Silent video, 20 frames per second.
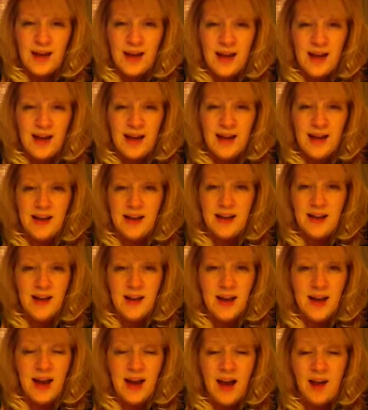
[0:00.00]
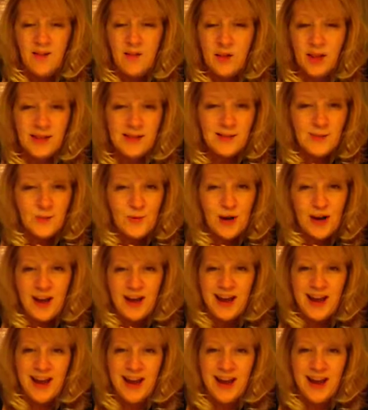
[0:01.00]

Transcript: and have a glass of wine,